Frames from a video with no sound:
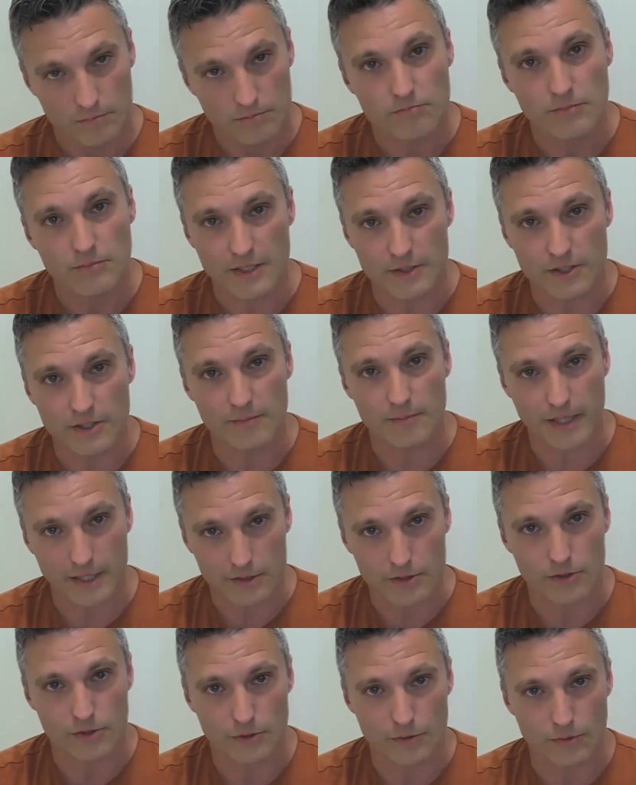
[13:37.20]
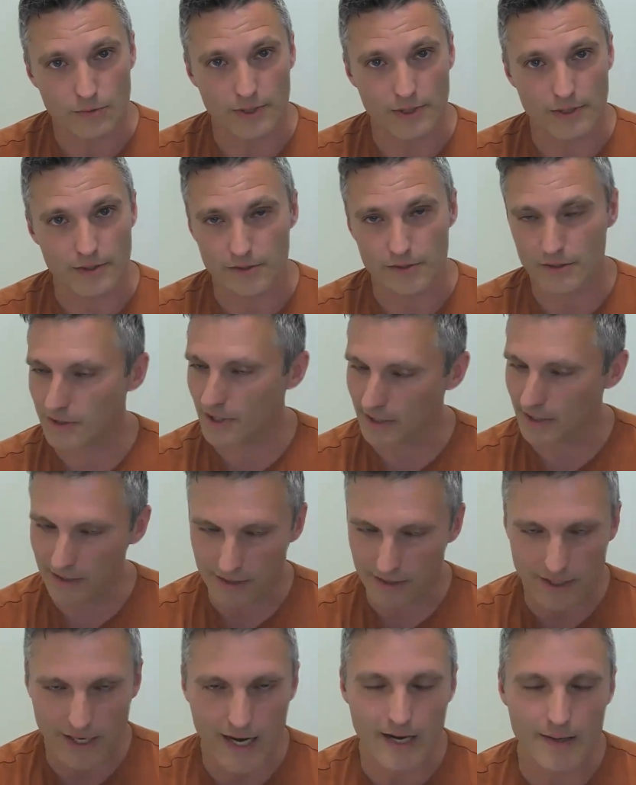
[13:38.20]
That's on my to-do list. It's like the
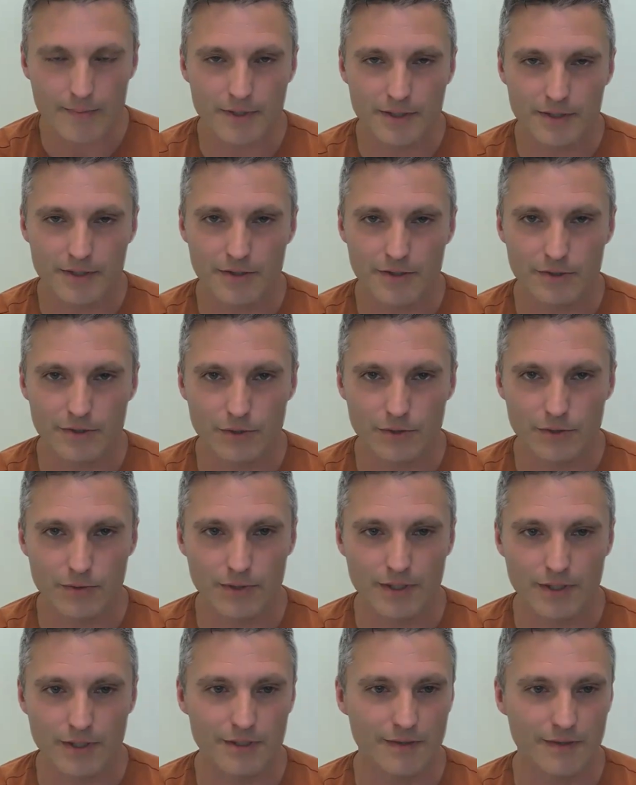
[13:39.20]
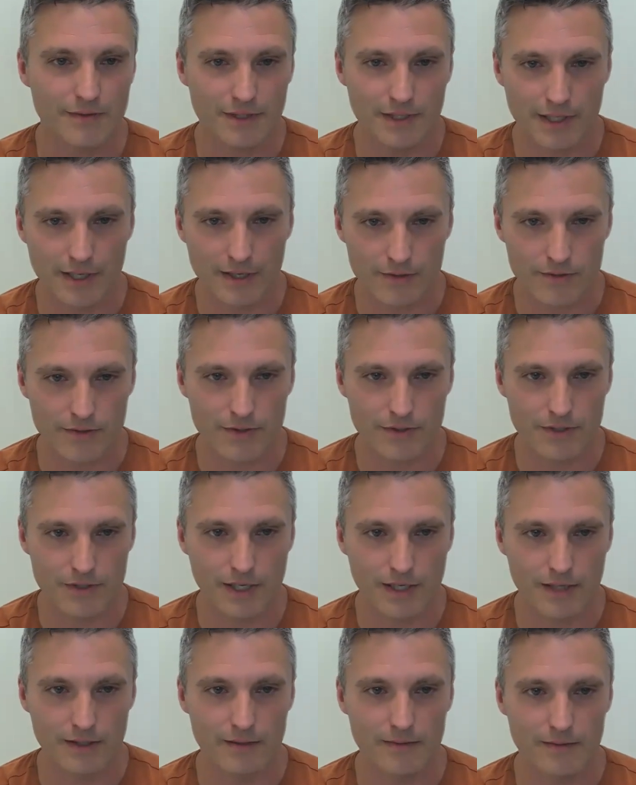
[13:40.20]
top on the to-do list. Everything else is
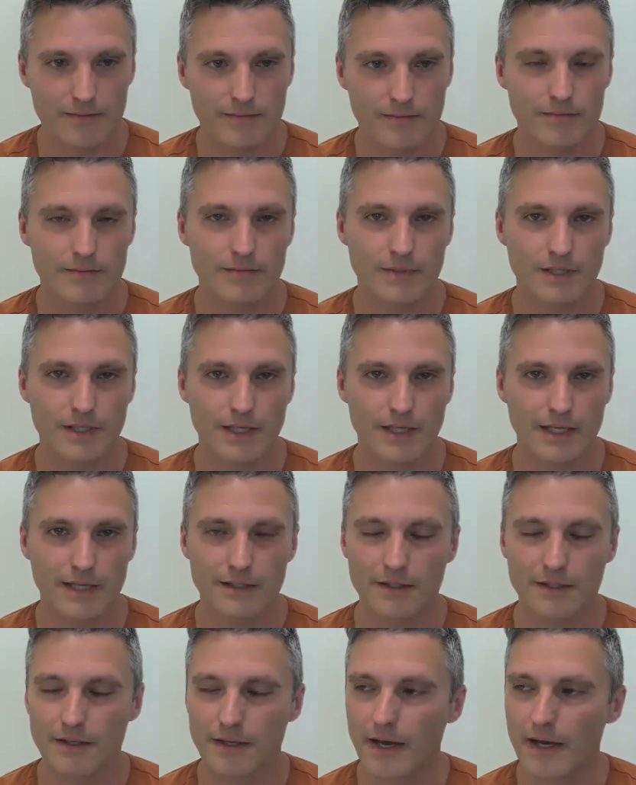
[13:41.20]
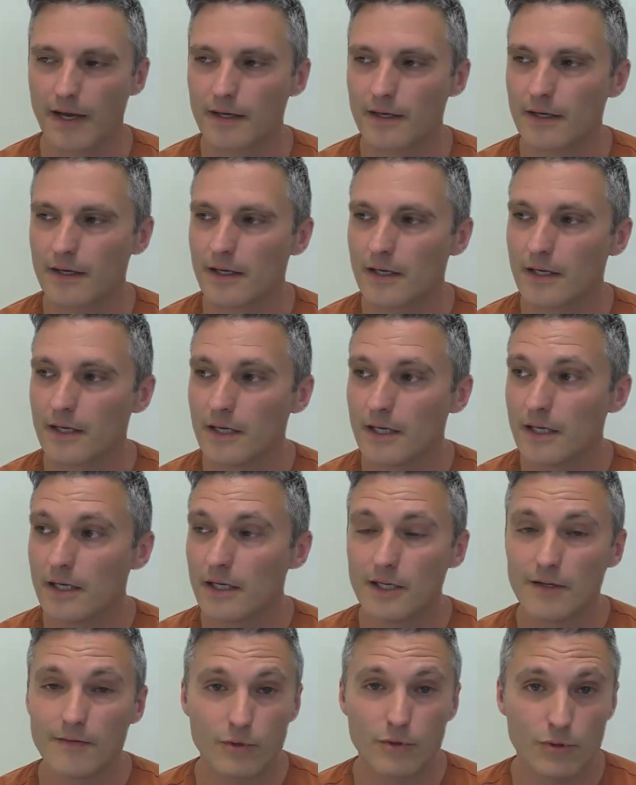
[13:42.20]
kind of connected to that.
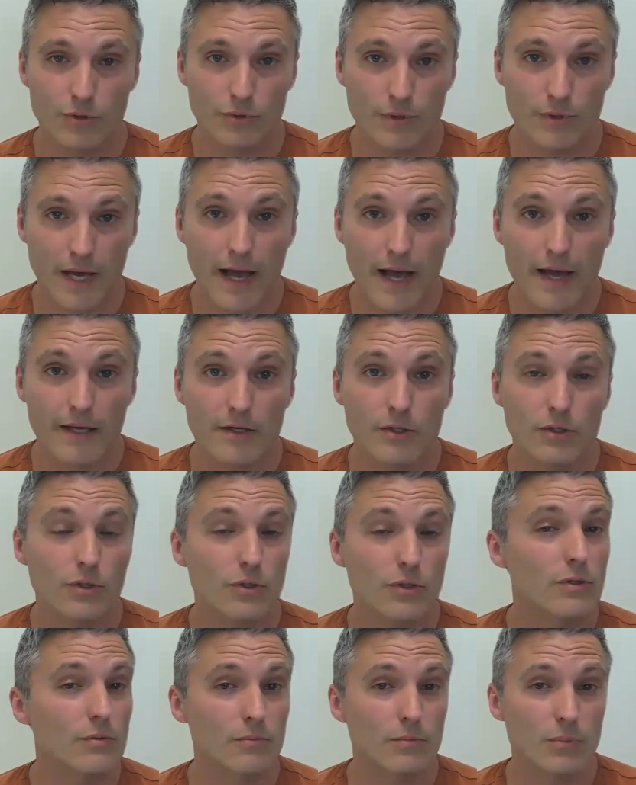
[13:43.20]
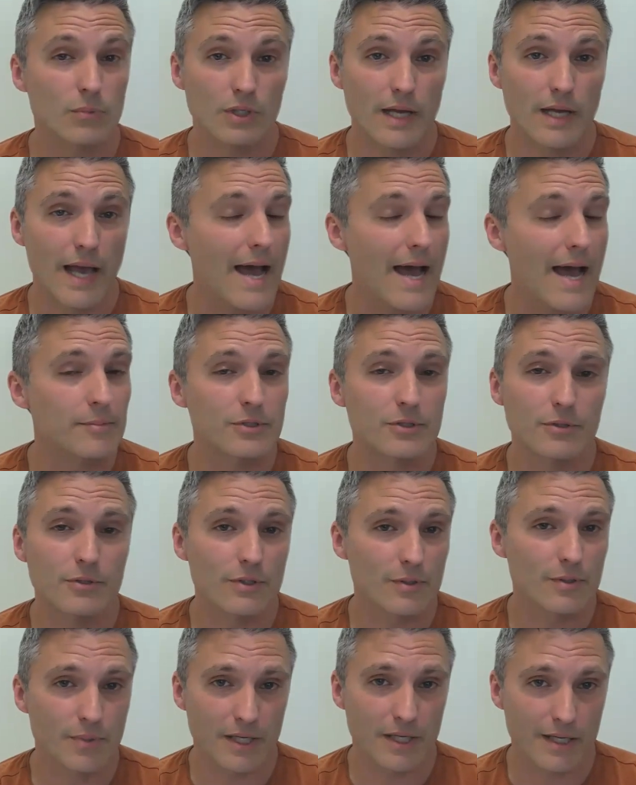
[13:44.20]
If you do that, you're
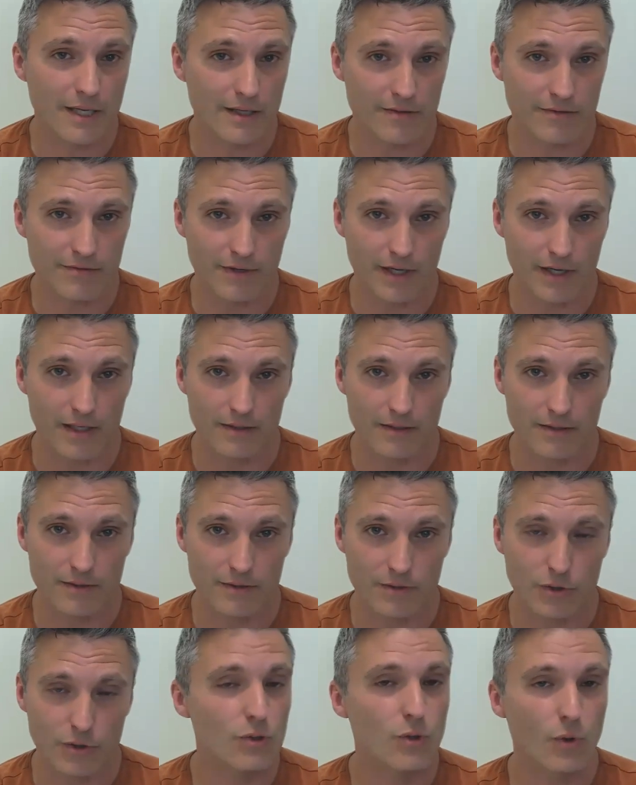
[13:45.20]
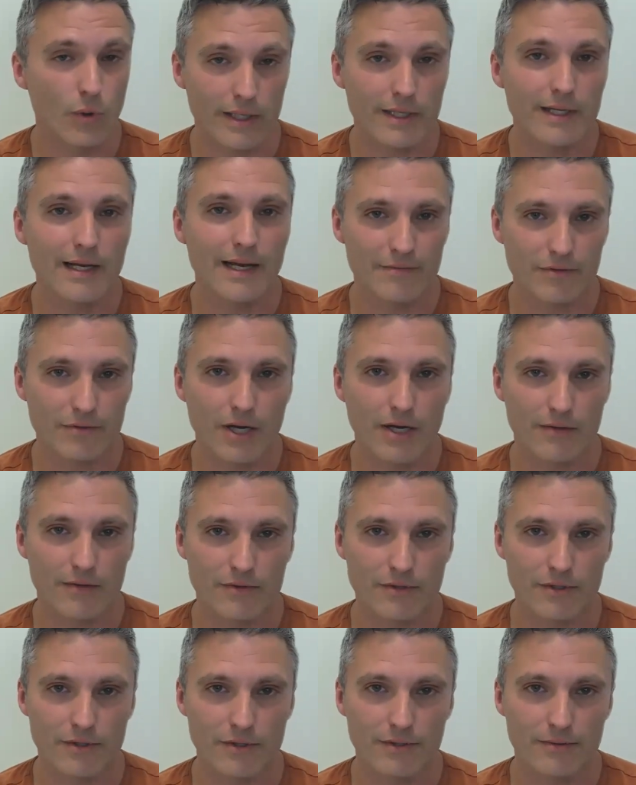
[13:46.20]
absolutely picking a fight. You're going to have
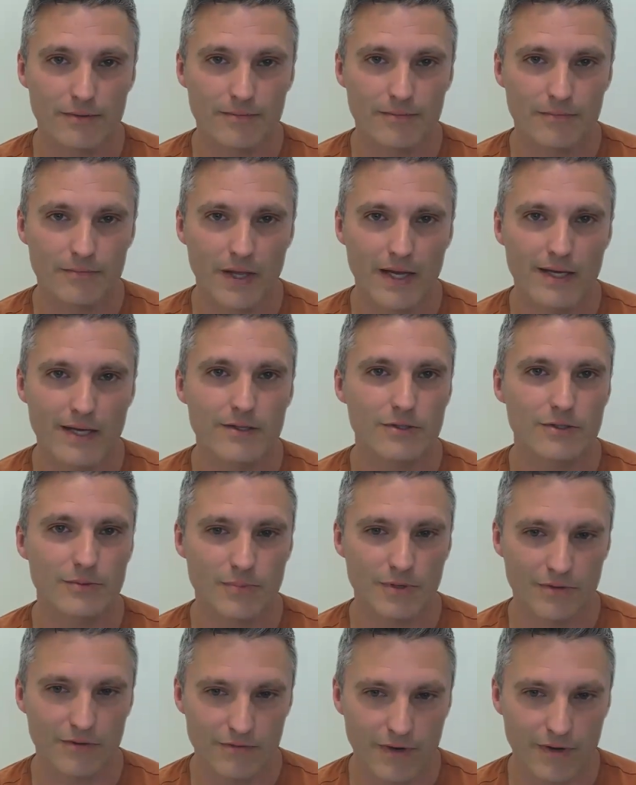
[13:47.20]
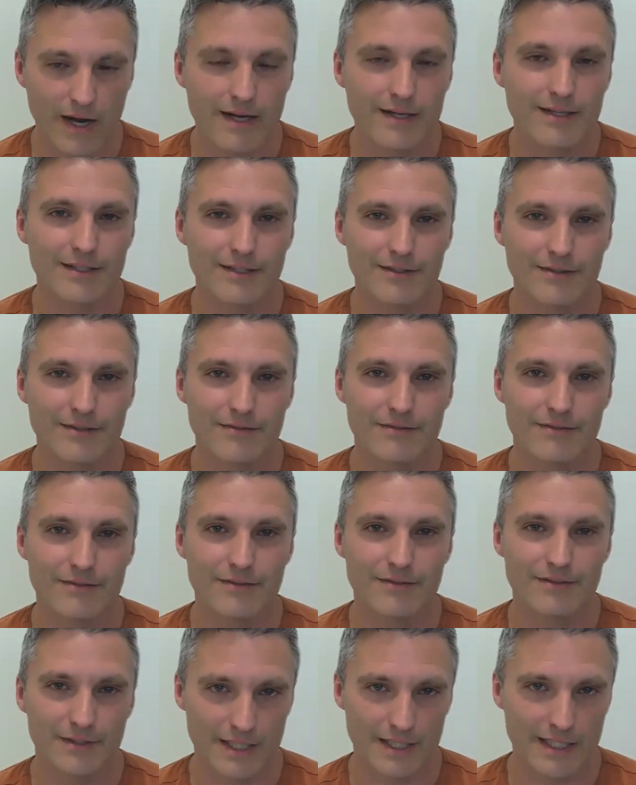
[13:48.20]
conflict. That is a provocative
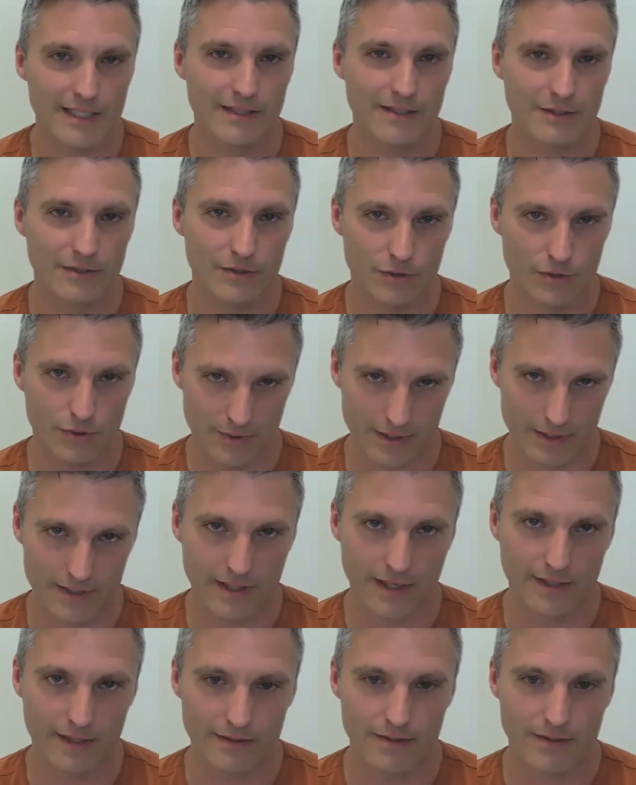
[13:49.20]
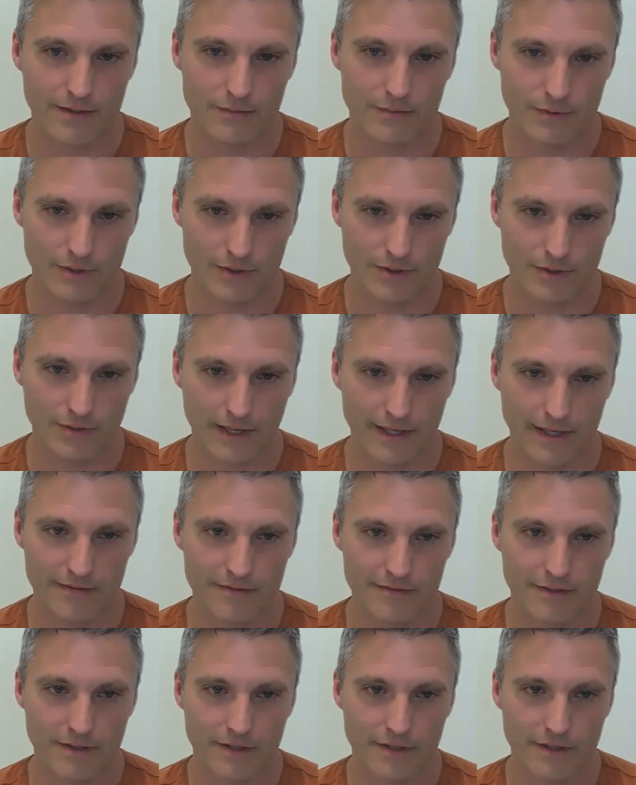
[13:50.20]
thing to intend with your life.